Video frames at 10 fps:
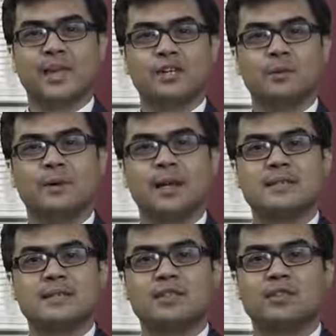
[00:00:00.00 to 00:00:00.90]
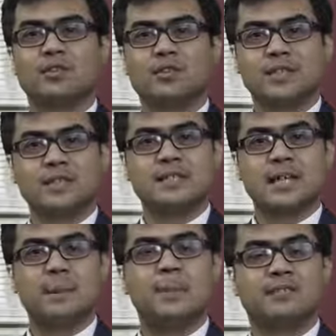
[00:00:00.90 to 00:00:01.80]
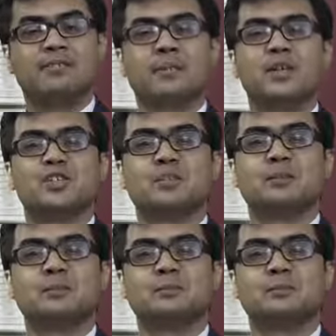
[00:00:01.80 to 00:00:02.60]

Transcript: enterprises for real-time information.